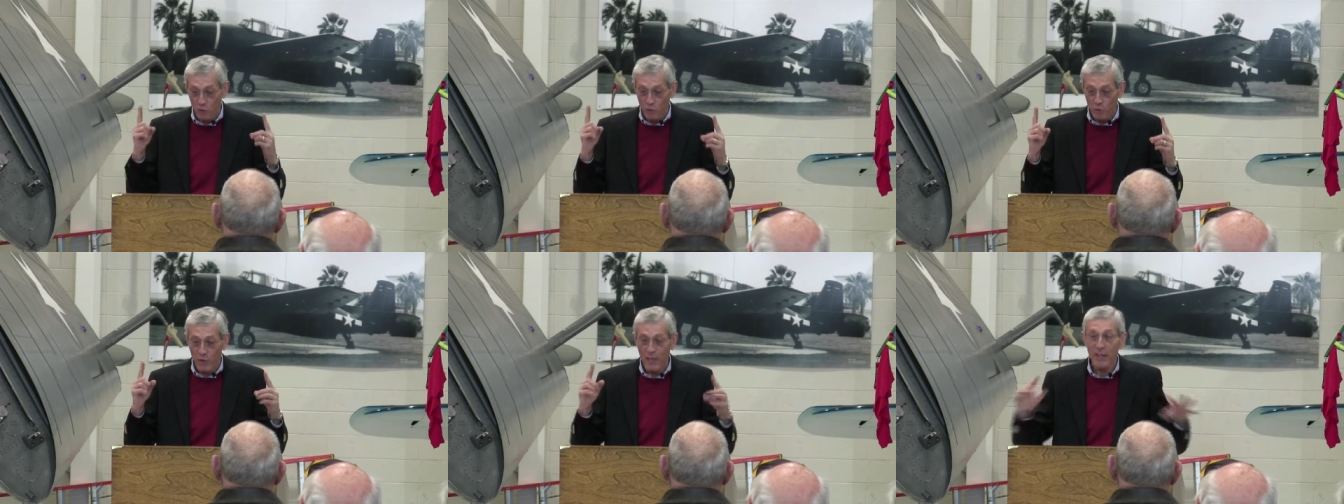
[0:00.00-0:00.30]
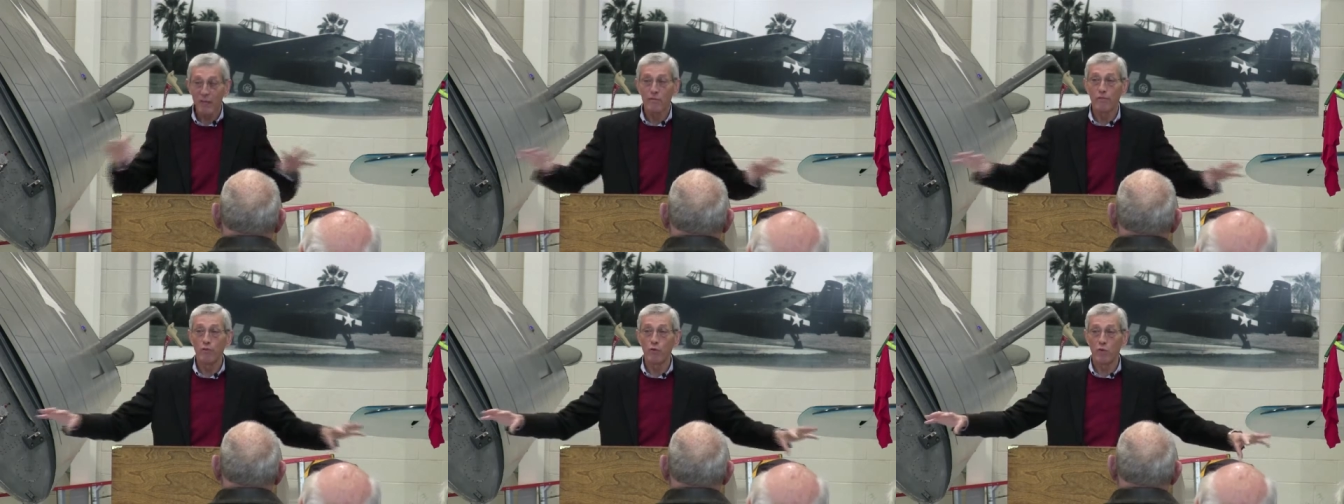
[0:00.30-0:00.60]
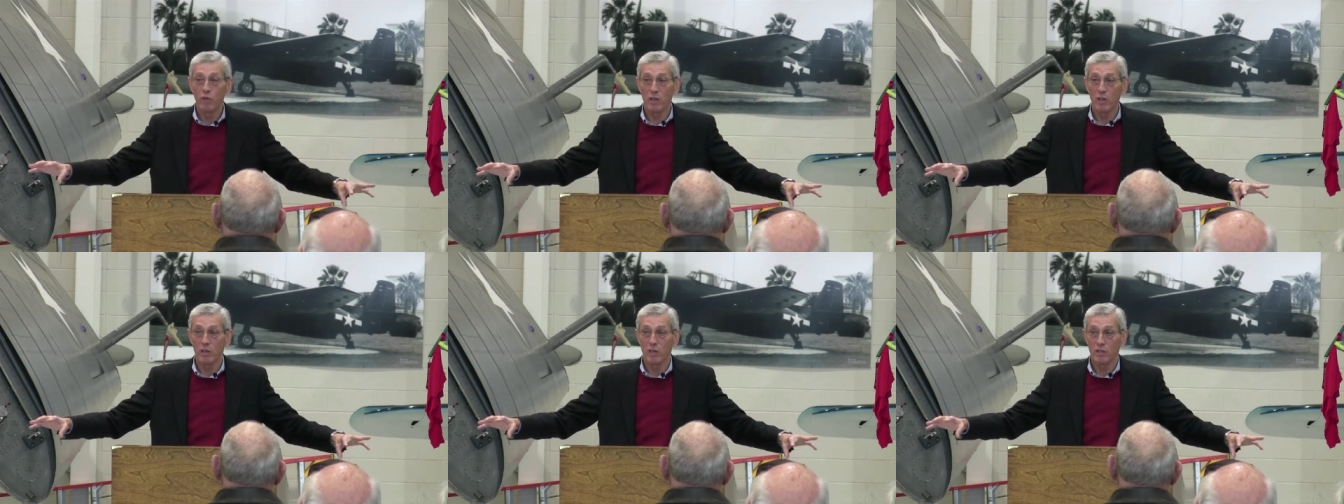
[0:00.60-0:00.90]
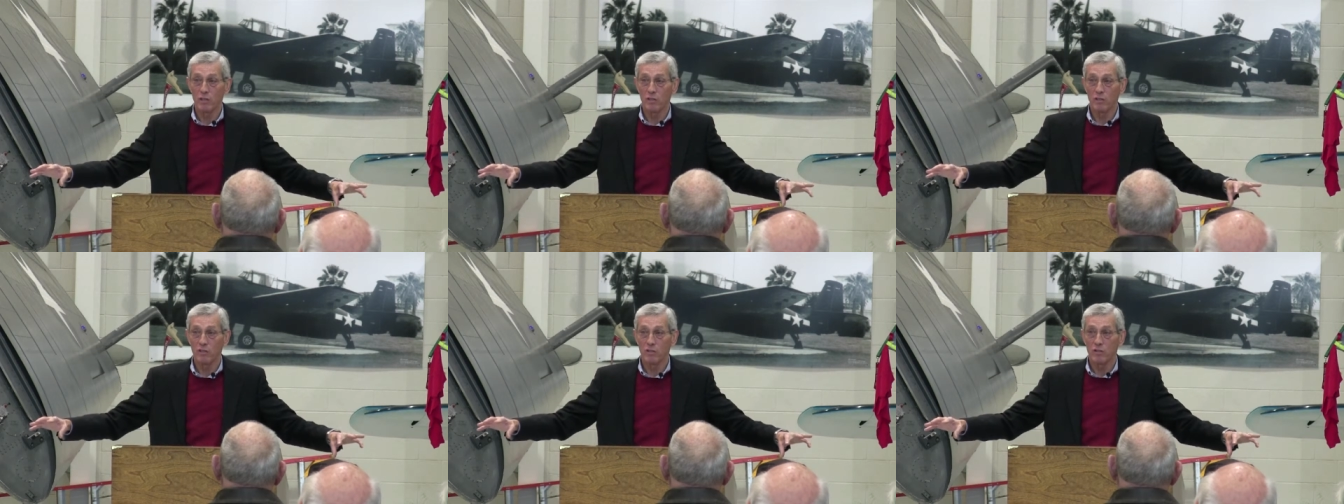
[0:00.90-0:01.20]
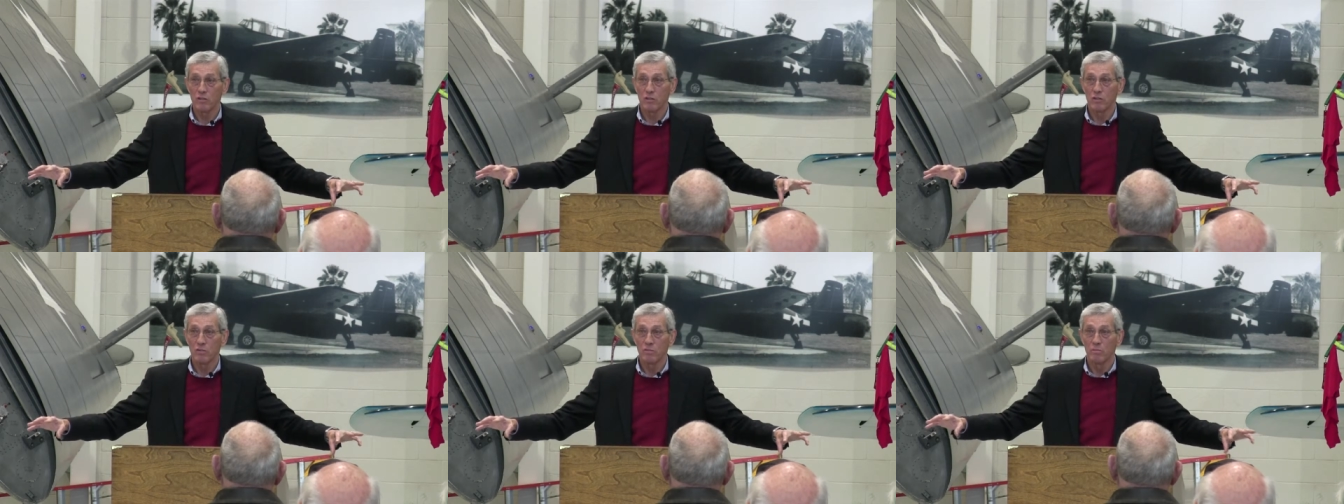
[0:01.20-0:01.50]
We, we had four
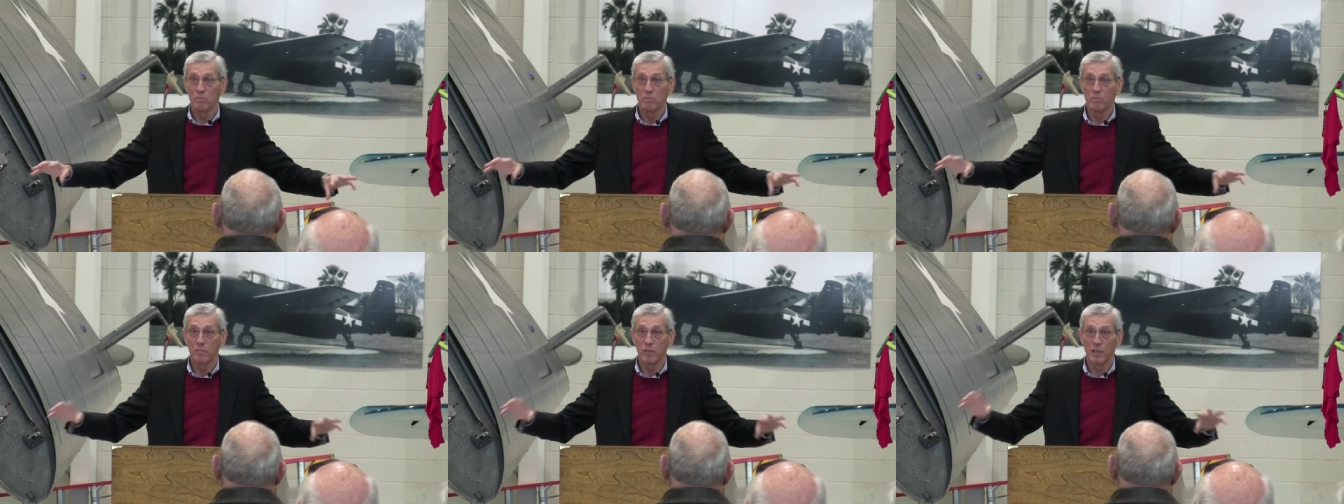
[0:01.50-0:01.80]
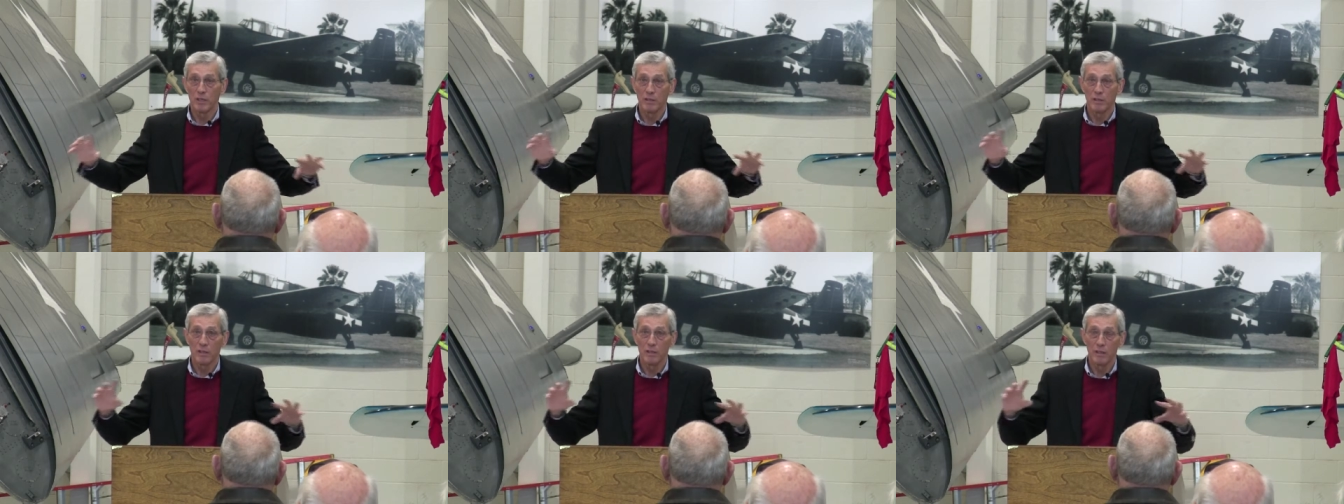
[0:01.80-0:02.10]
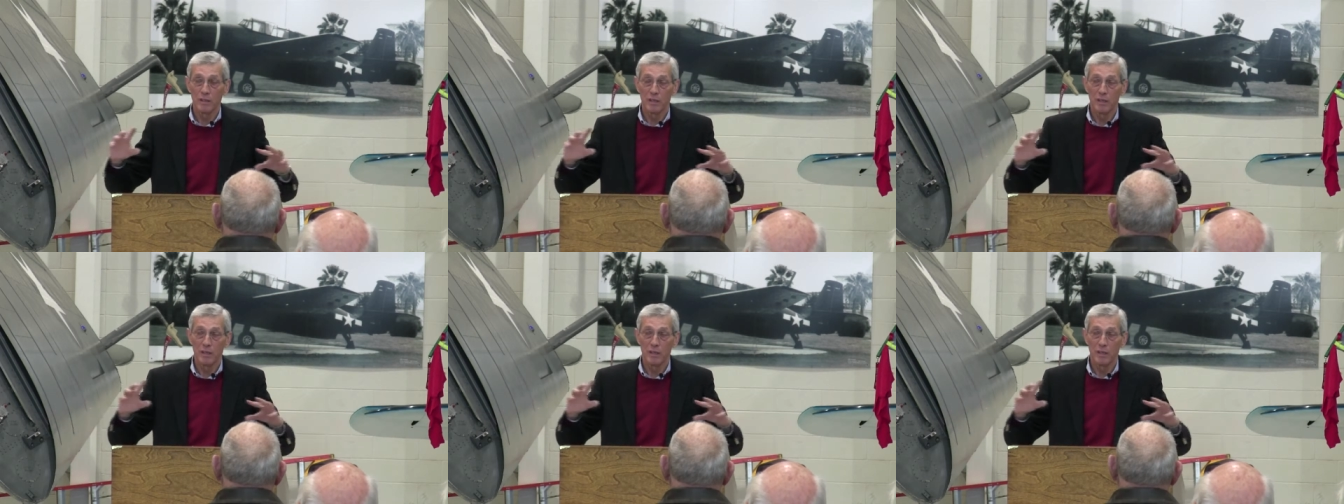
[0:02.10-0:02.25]
guns, but